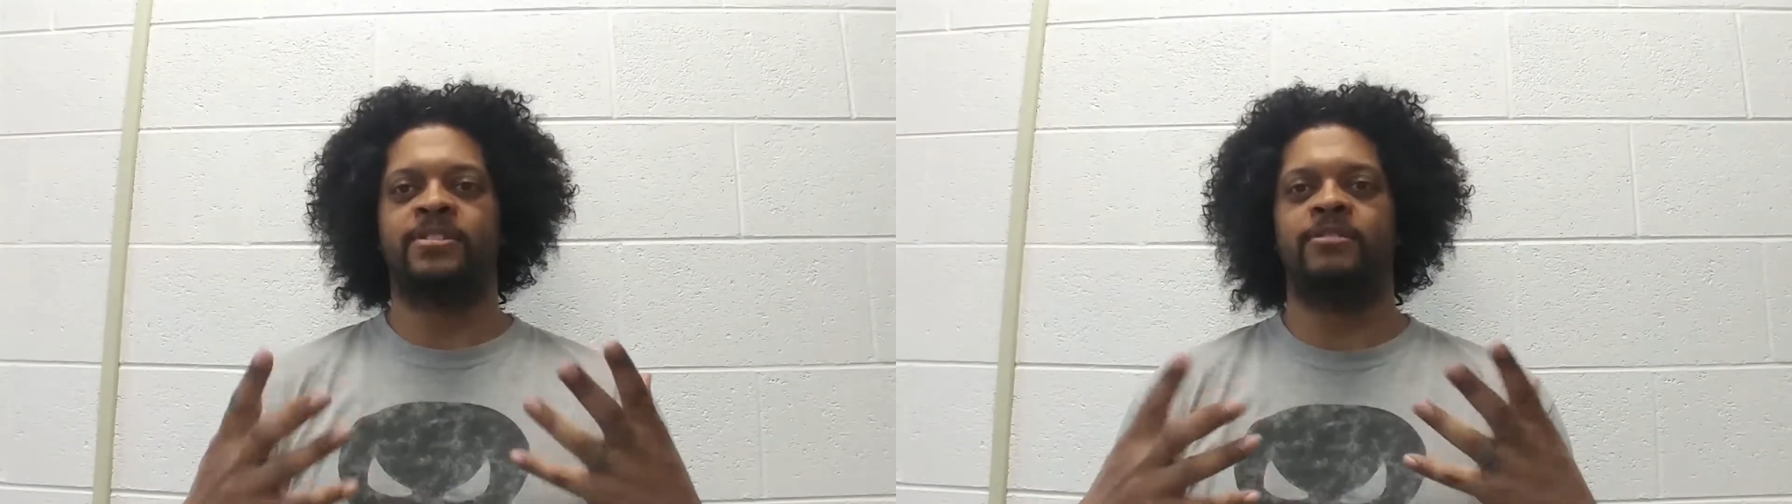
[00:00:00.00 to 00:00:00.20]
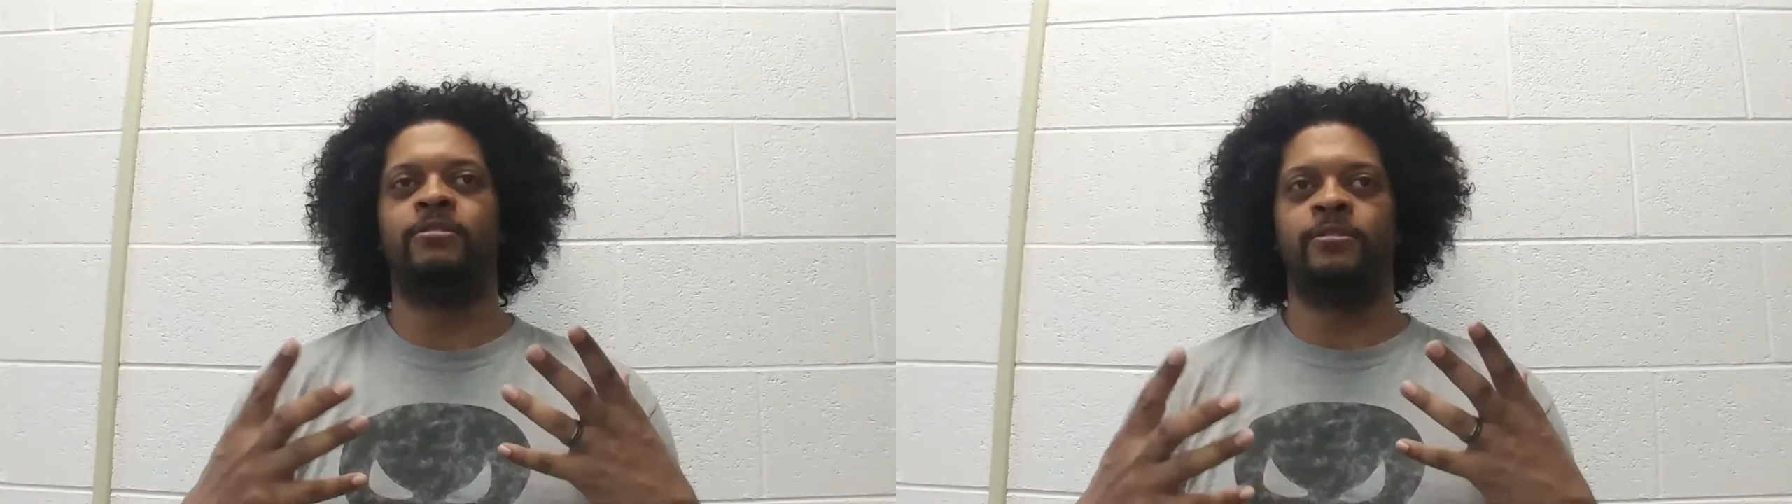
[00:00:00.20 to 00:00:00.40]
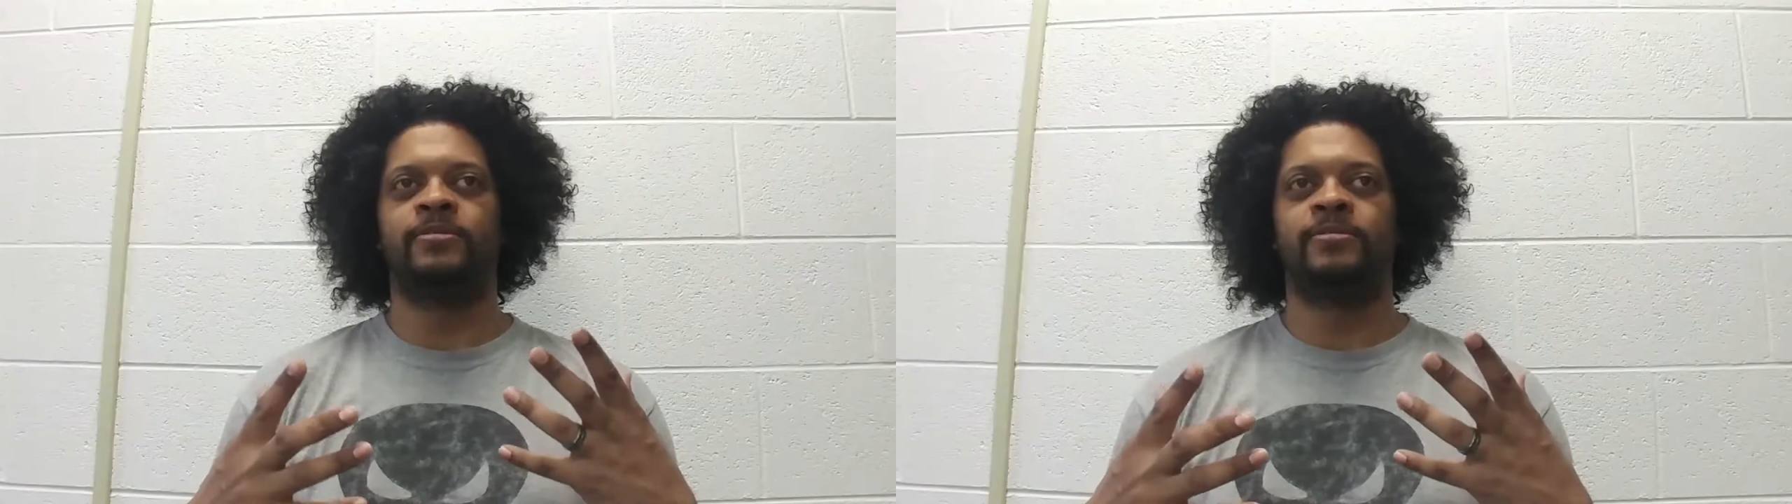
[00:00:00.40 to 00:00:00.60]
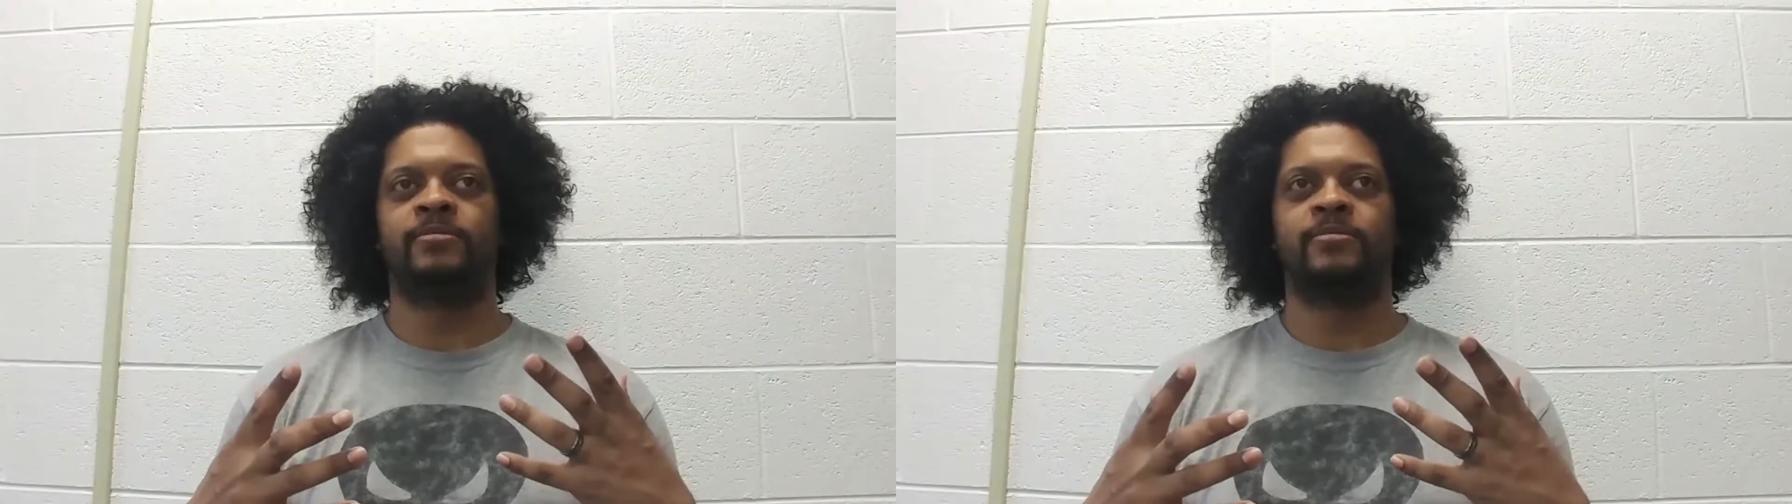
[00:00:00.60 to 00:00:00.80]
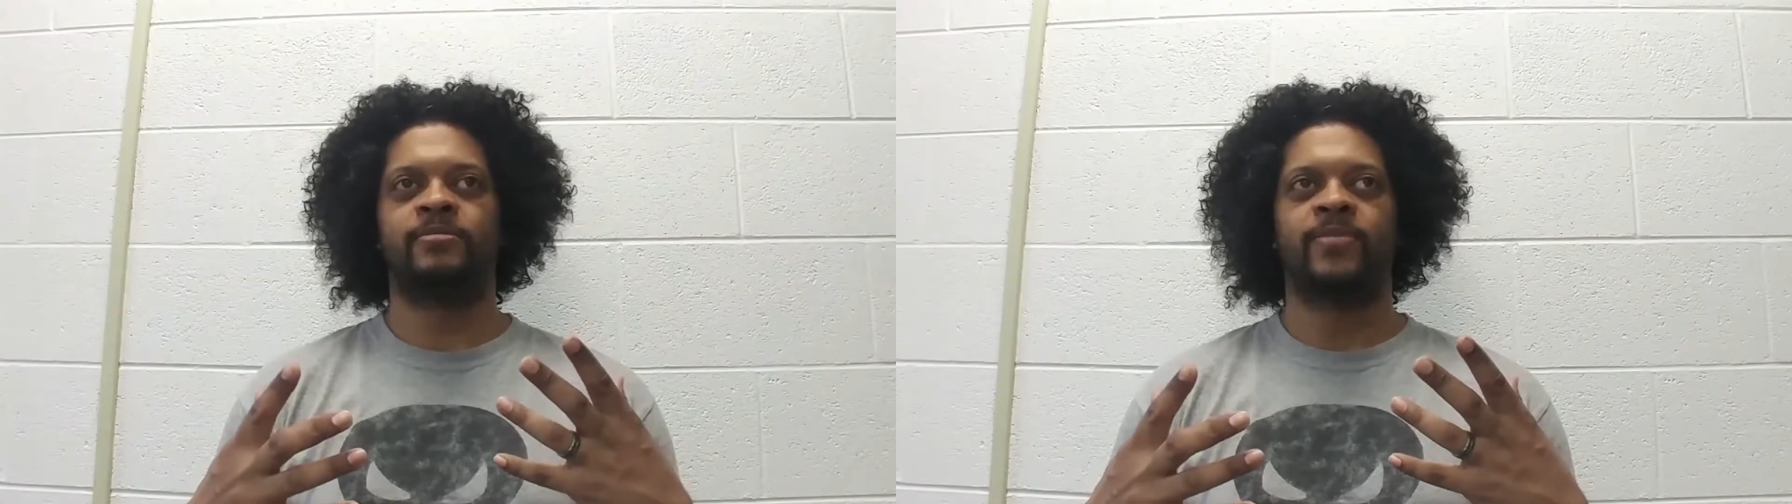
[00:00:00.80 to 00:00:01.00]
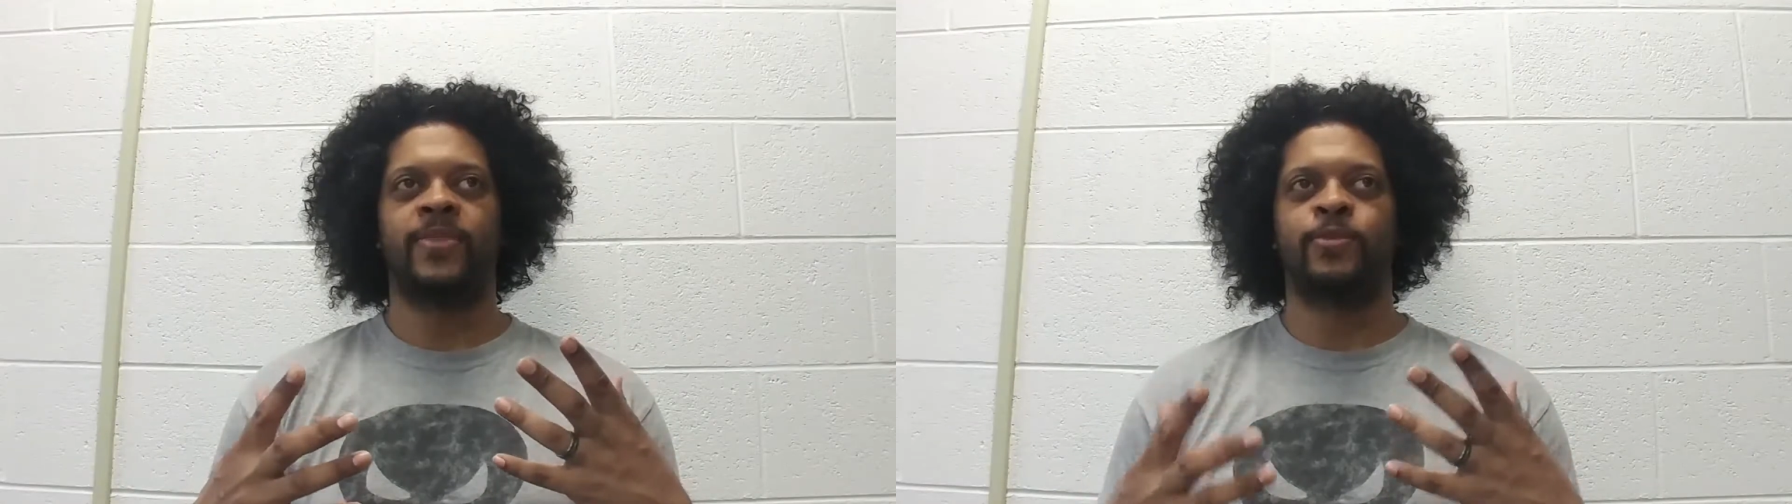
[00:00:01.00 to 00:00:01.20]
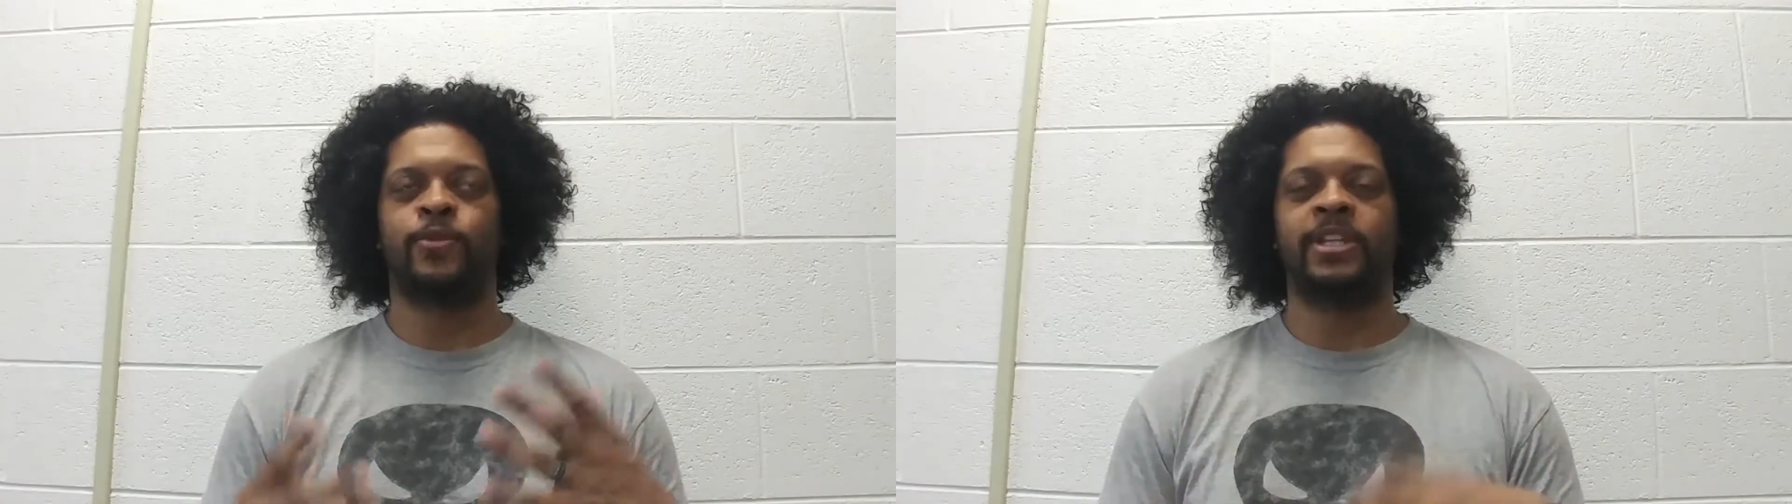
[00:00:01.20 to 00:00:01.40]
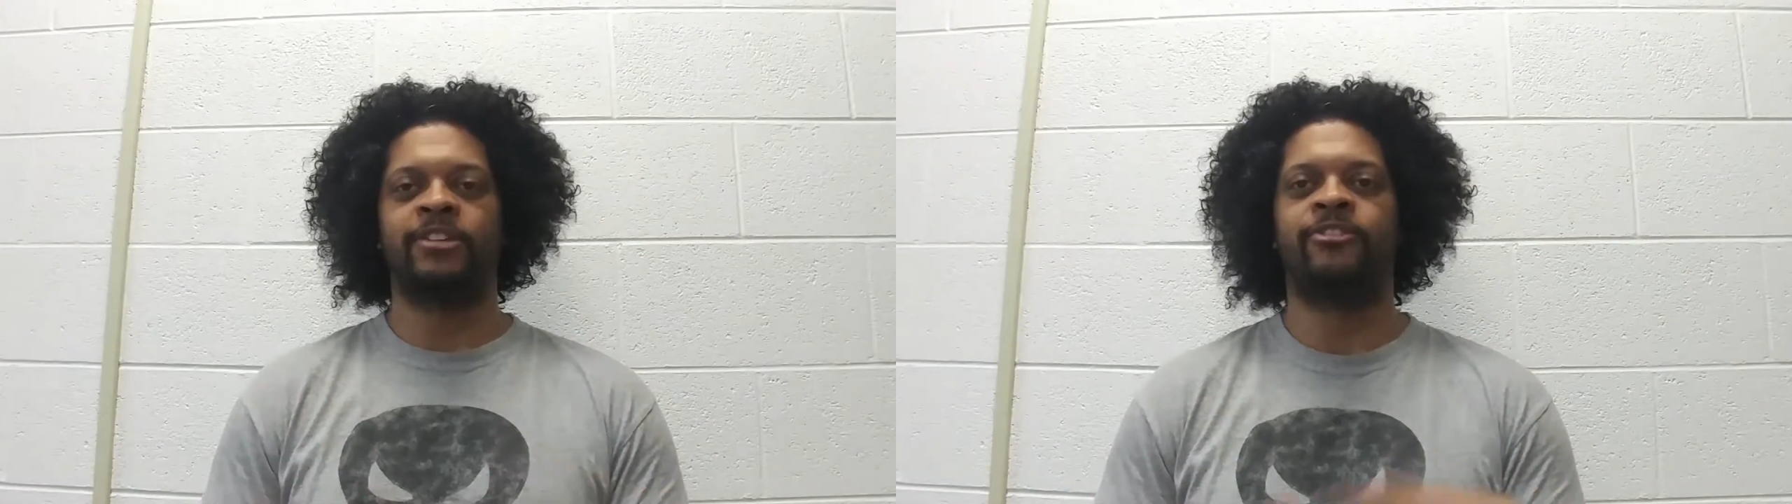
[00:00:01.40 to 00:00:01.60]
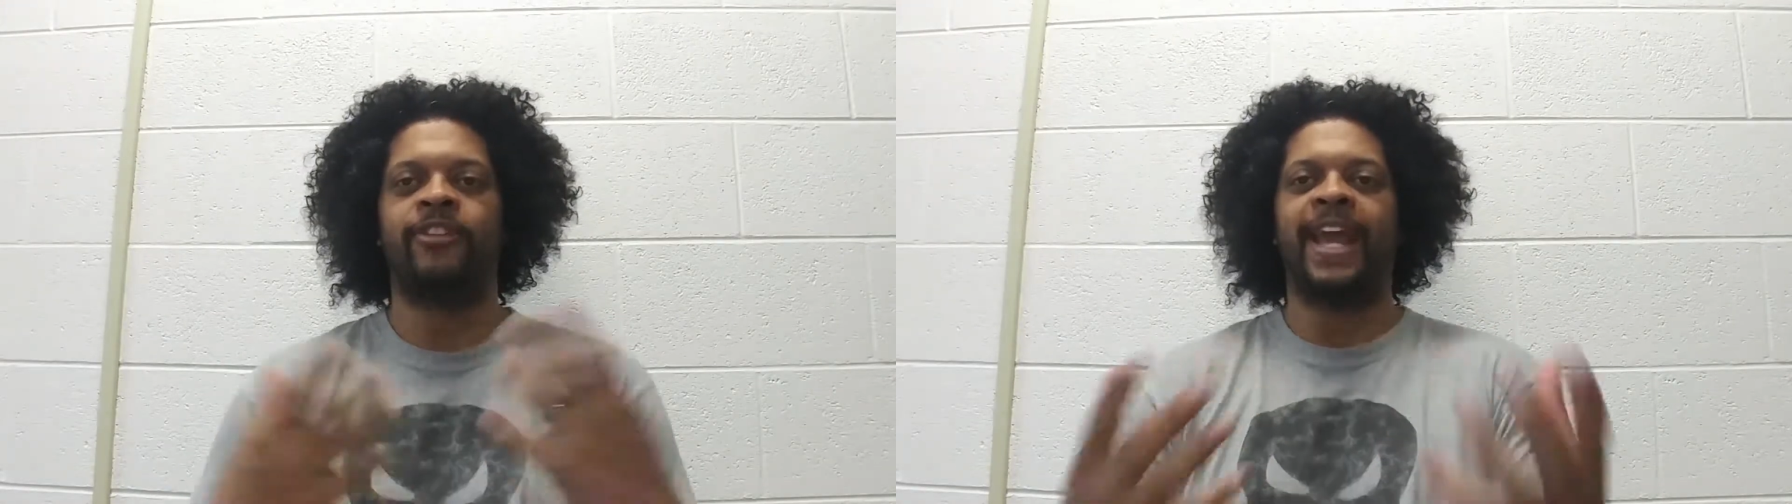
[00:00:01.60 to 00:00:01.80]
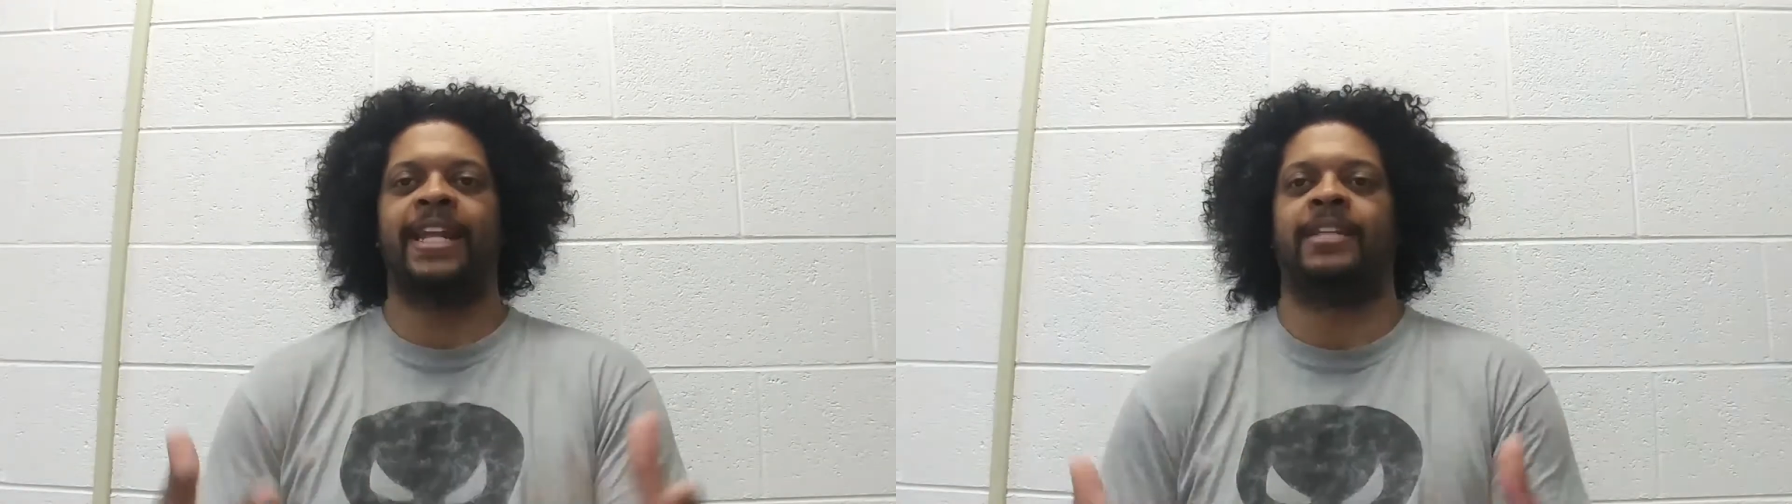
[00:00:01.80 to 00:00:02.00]
to really
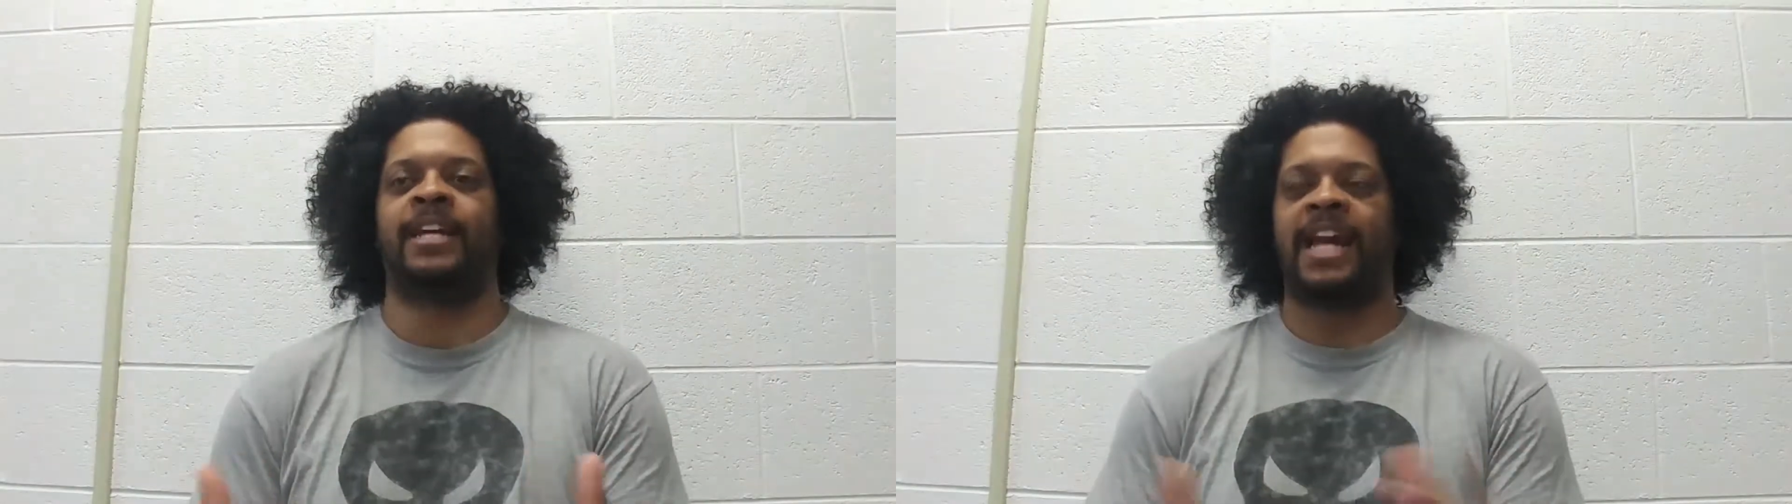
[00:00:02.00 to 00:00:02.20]
fight.